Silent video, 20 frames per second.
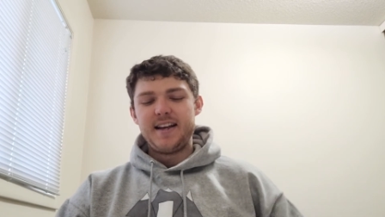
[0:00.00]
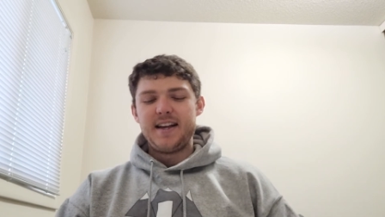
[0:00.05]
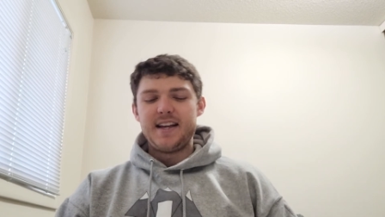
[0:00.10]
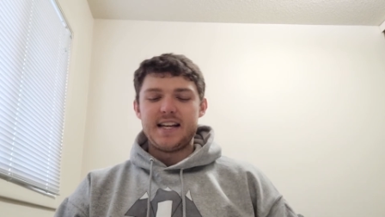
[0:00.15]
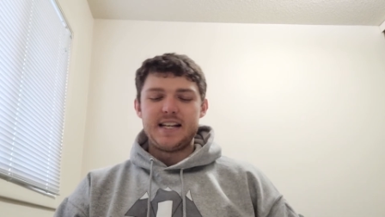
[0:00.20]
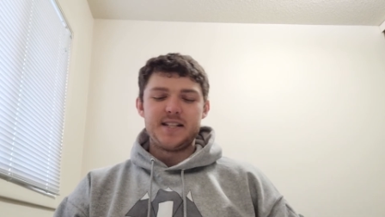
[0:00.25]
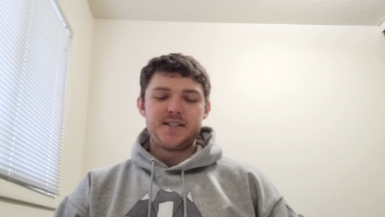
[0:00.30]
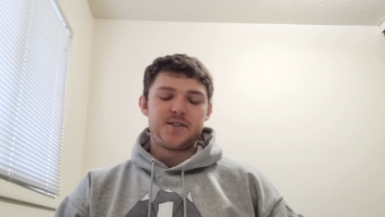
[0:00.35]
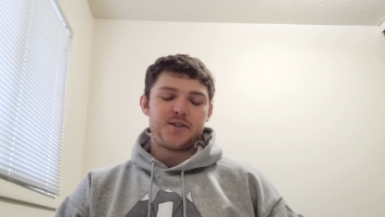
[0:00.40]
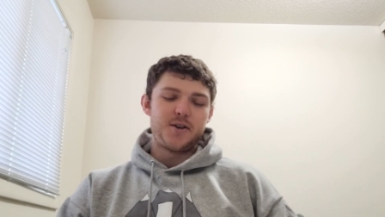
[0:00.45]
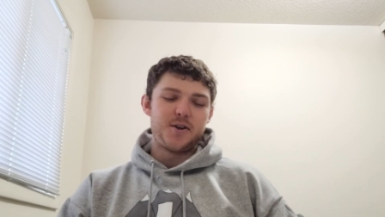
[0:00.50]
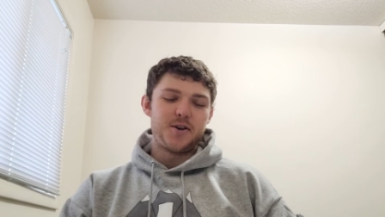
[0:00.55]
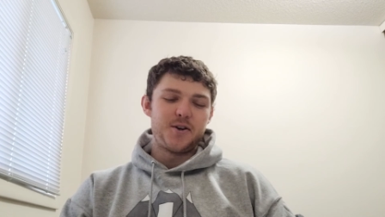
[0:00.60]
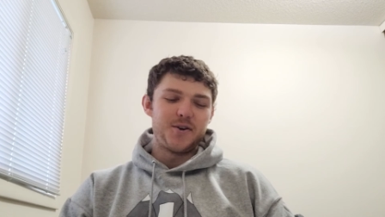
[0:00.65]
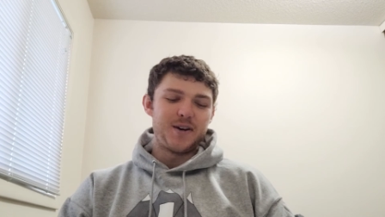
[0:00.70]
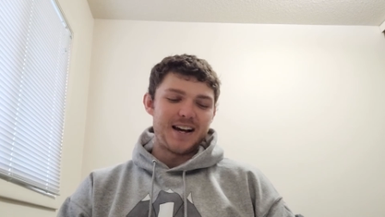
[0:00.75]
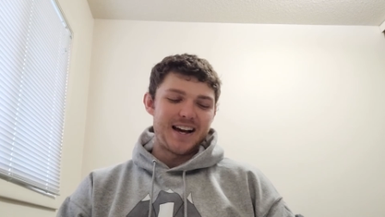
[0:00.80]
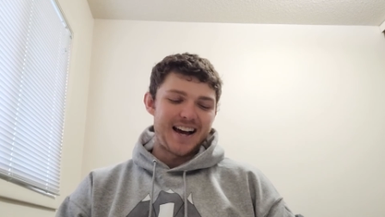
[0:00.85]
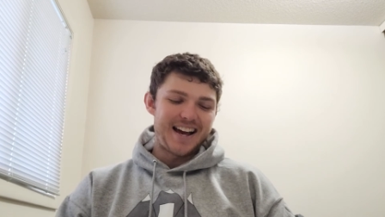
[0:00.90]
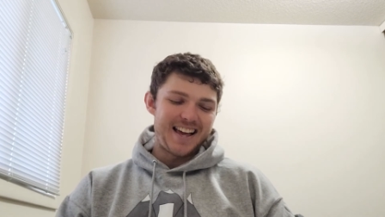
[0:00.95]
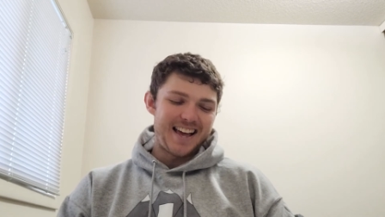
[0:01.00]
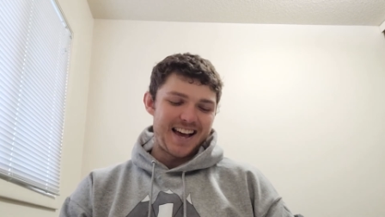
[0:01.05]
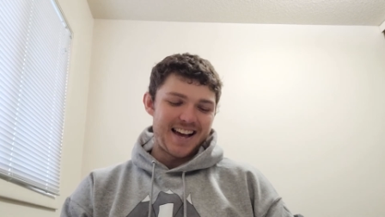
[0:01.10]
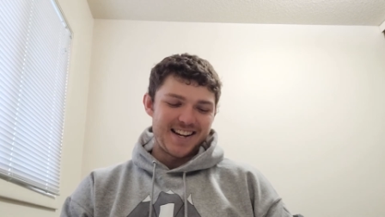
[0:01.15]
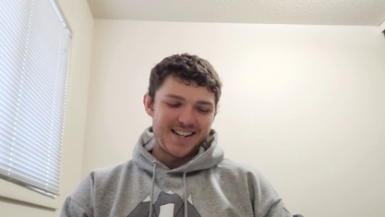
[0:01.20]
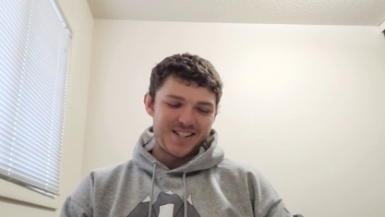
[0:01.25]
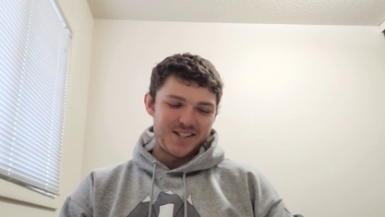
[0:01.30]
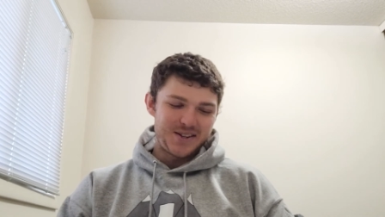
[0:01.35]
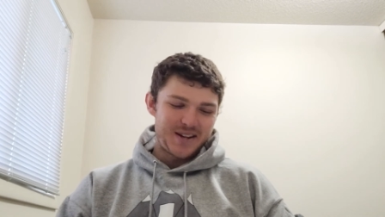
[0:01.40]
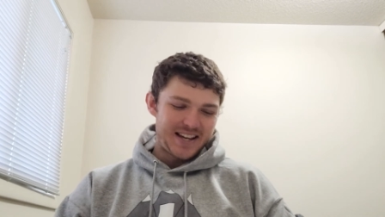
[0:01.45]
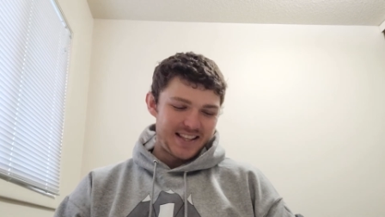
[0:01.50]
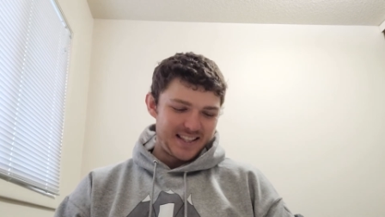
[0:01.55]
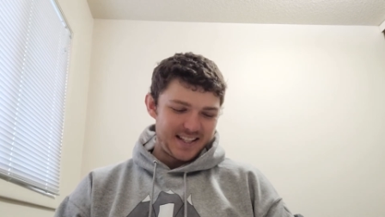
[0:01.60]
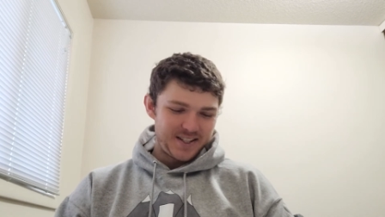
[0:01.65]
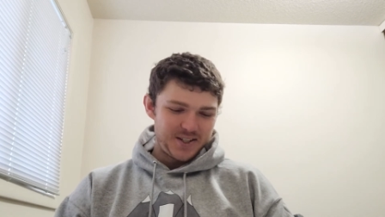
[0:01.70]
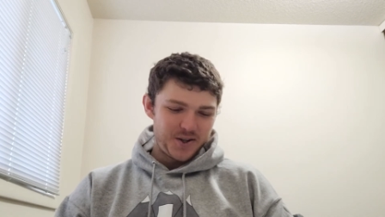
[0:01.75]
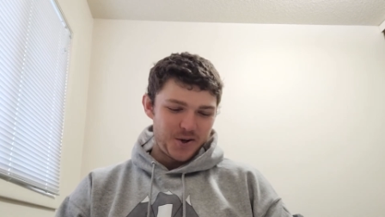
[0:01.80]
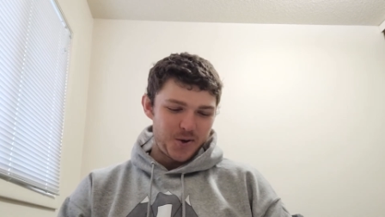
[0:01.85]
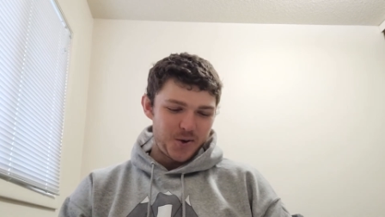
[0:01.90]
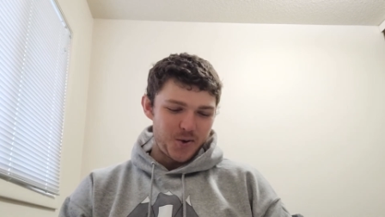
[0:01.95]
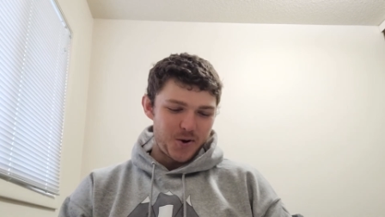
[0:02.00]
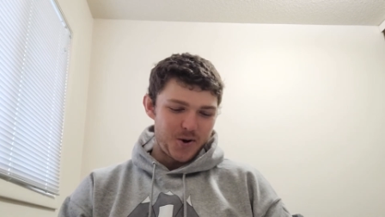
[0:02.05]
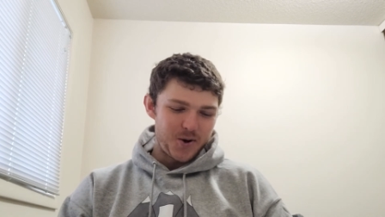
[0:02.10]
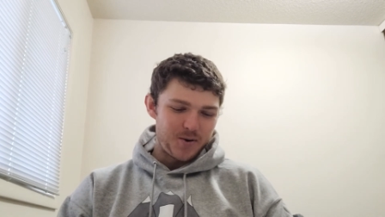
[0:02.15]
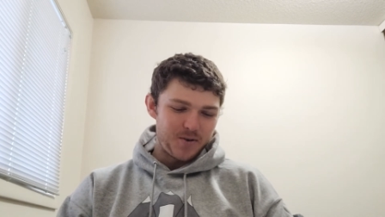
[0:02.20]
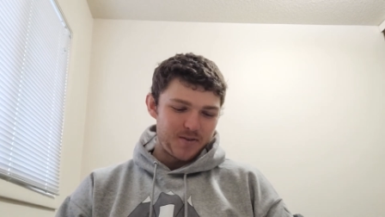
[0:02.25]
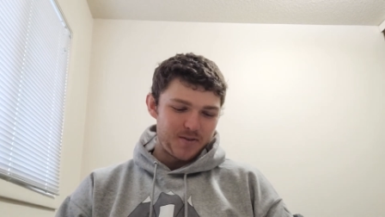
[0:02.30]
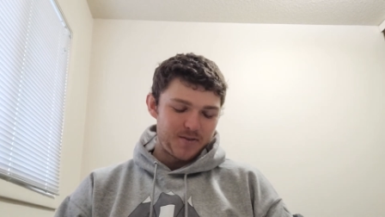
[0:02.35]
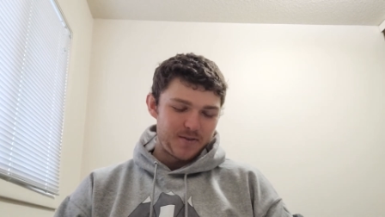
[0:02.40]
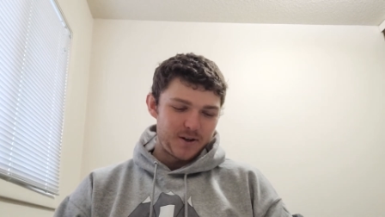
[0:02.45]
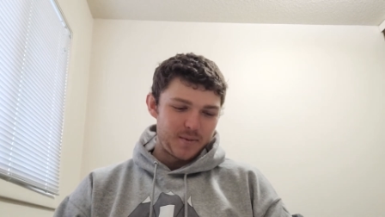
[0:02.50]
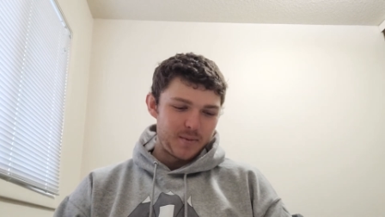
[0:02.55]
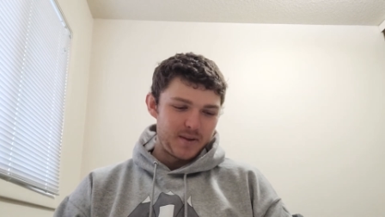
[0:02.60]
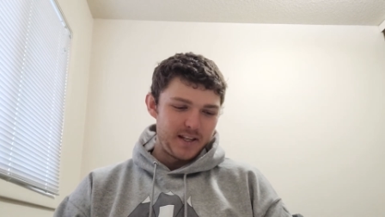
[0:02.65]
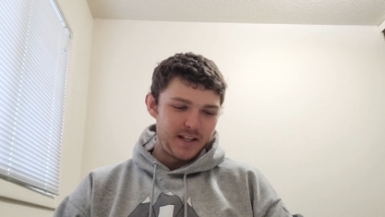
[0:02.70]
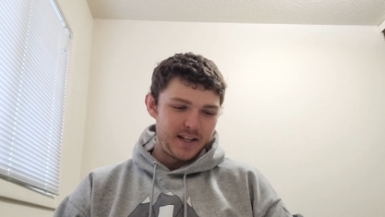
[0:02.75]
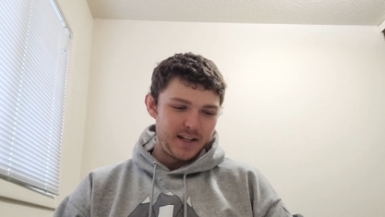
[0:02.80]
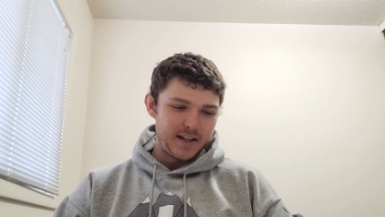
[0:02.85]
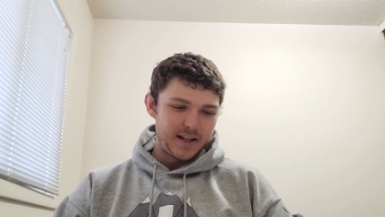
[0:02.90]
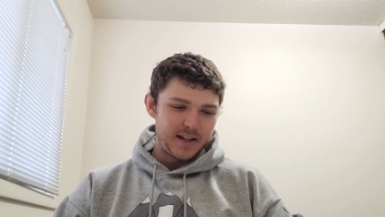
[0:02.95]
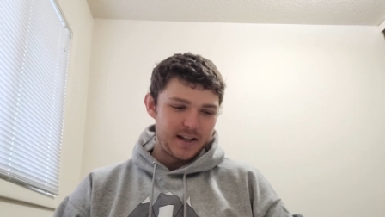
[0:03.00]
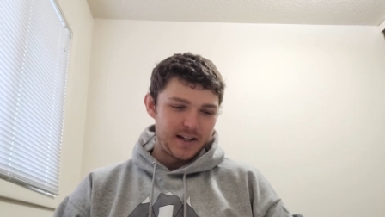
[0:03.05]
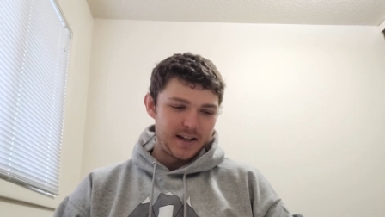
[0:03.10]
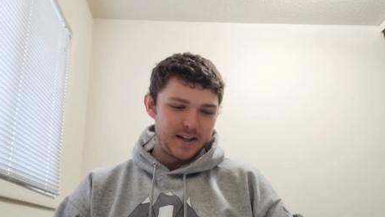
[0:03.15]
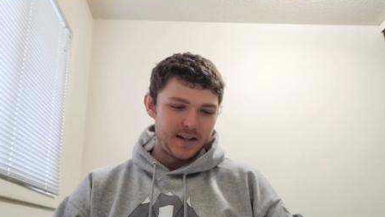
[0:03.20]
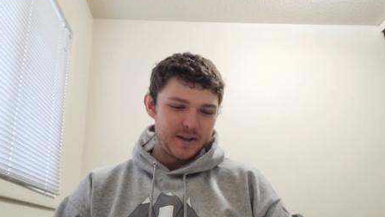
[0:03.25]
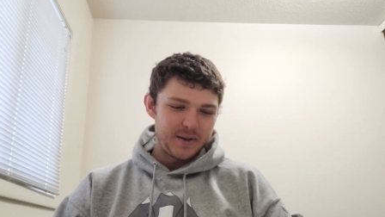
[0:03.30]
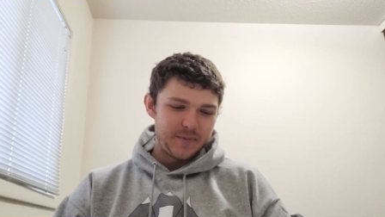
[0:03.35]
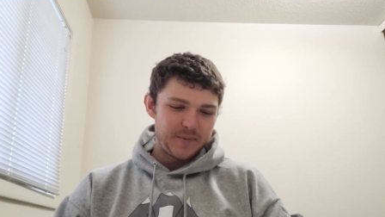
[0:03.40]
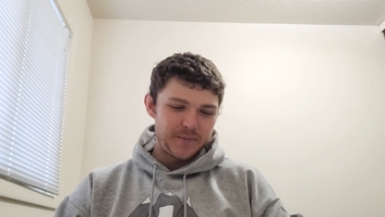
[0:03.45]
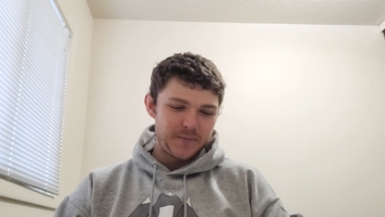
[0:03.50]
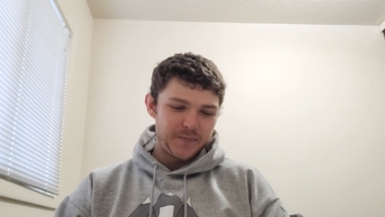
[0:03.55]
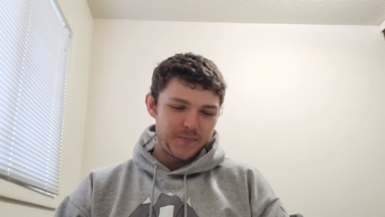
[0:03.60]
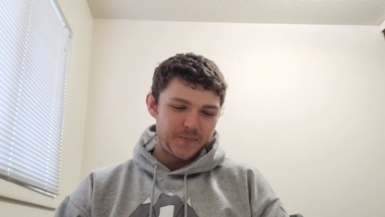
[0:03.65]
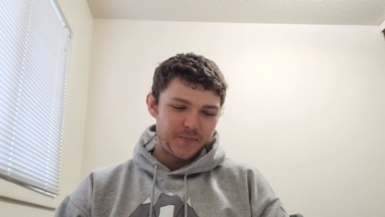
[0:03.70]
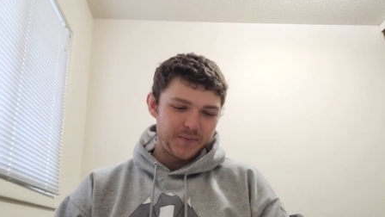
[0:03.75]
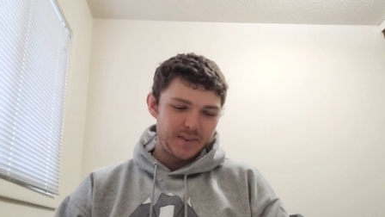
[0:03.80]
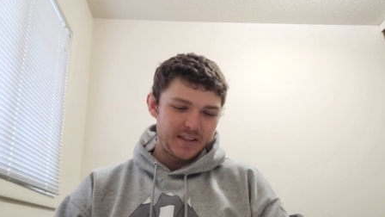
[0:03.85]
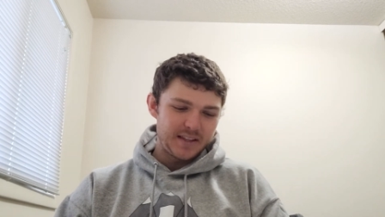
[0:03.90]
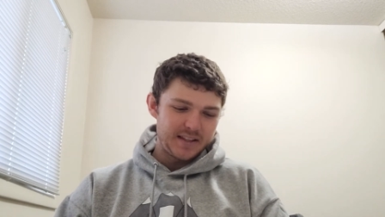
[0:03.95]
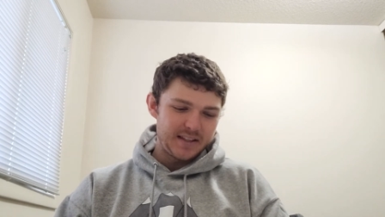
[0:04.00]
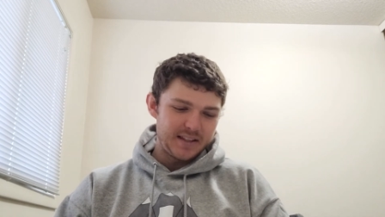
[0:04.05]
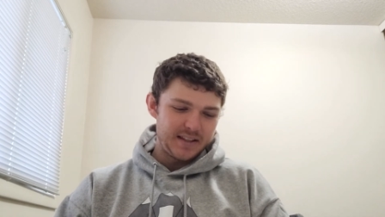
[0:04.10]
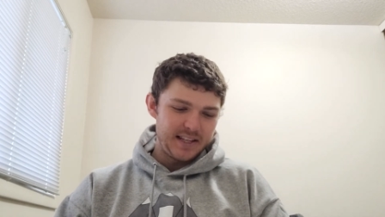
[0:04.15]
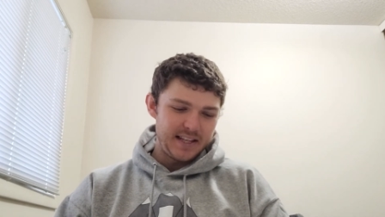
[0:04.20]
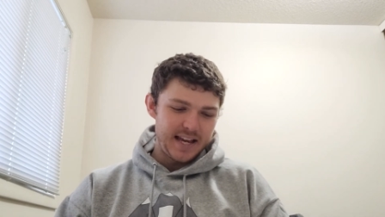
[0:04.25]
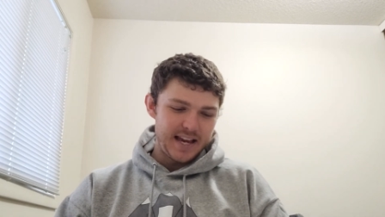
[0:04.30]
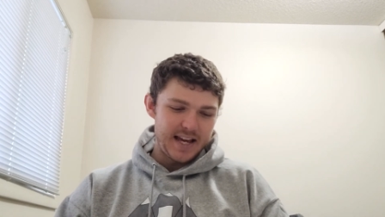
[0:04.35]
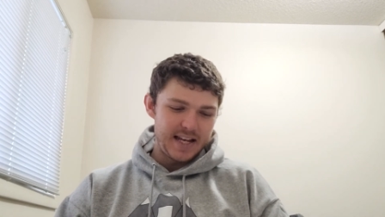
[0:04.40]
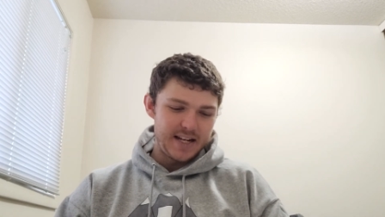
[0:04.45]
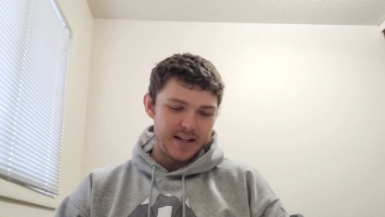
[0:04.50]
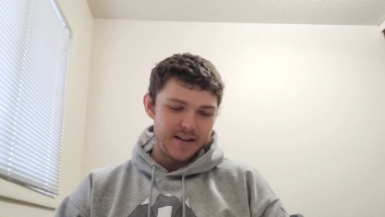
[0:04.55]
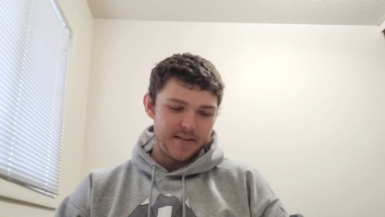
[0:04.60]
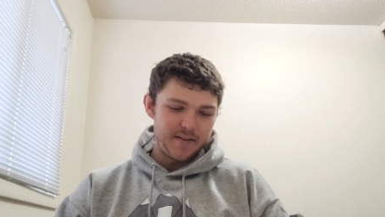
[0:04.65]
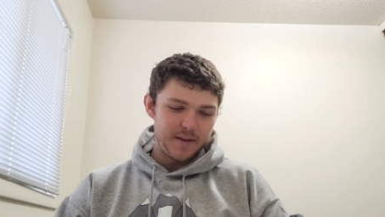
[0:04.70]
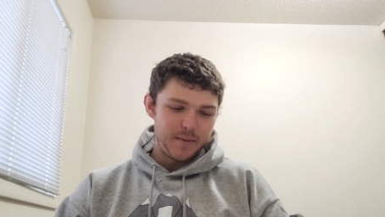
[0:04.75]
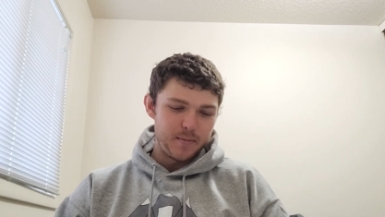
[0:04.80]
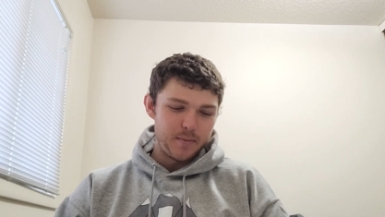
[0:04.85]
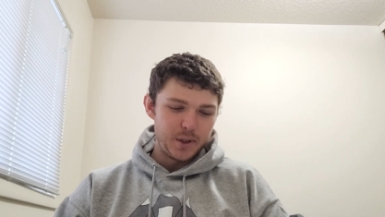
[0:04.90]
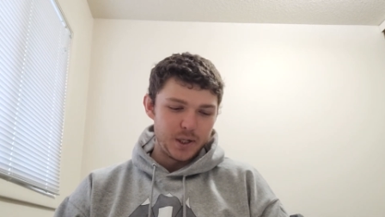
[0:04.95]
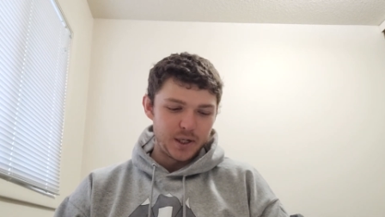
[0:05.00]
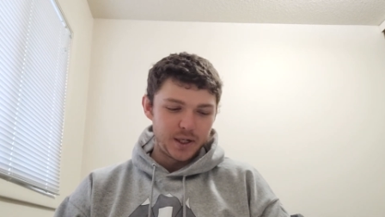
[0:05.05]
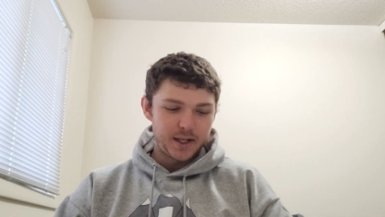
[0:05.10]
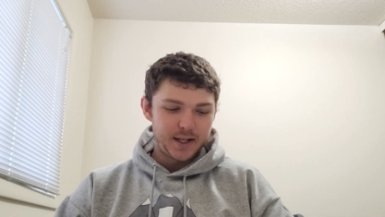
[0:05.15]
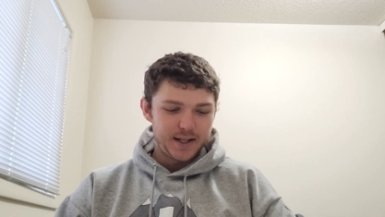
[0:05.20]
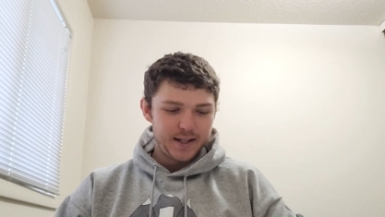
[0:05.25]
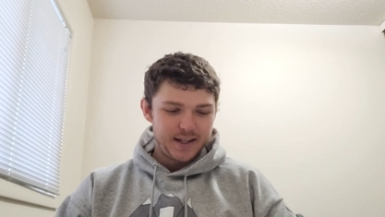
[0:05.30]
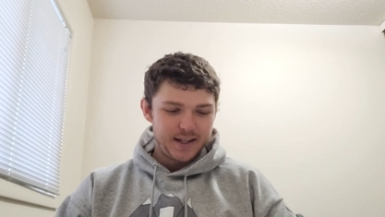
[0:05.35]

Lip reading: And so I also had this quote from the end of the book,